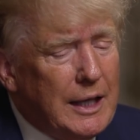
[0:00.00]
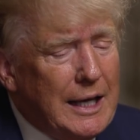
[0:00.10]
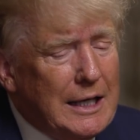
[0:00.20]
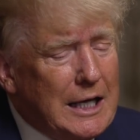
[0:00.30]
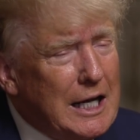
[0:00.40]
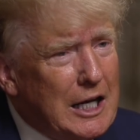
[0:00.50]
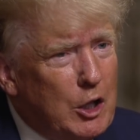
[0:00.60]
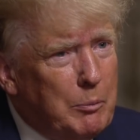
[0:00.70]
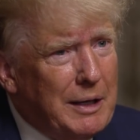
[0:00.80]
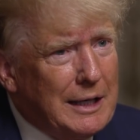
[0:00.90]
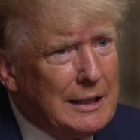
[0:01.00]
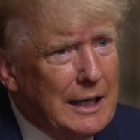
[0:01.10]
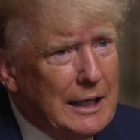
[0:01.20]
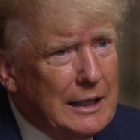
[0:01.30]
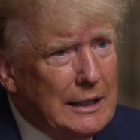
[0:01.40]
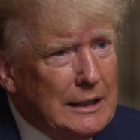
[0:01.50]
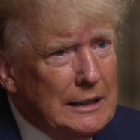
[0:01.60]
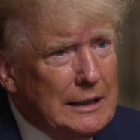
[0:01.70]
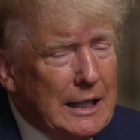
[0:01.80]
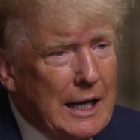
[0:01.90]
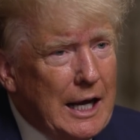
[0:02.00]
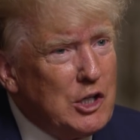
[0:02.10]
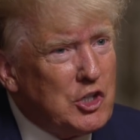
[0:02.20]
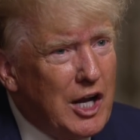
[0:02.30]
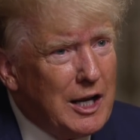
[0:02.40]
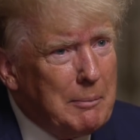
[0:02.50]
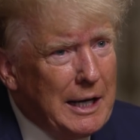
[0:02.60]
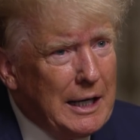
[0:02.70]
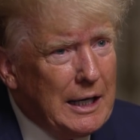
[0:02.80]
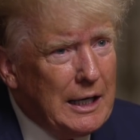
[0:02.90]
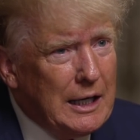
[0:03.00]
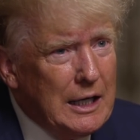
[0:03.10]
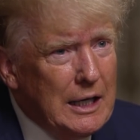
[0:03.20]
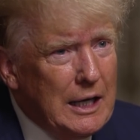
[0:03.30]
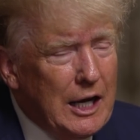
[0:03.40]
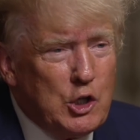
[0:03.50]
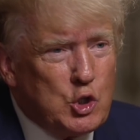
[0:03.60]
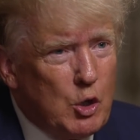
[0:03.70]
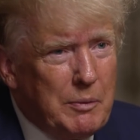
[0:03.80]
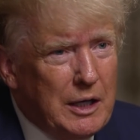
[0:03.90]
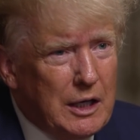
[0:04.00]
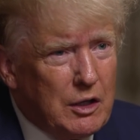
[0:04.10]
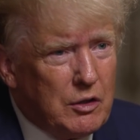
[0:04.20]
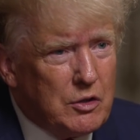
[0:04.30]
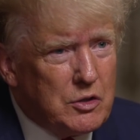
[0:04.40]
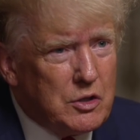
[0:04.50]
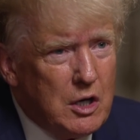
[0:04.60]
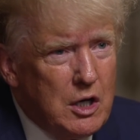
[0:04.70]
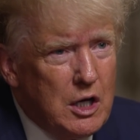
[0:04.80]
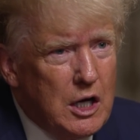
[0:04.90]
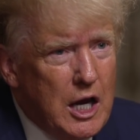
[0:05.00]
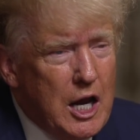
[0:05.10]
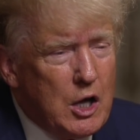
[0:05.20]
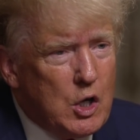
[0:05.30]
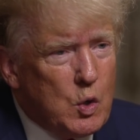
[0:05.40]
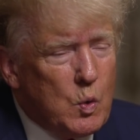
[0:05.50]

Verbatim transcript: and got al Baghdadi and Soleimani and so many others. And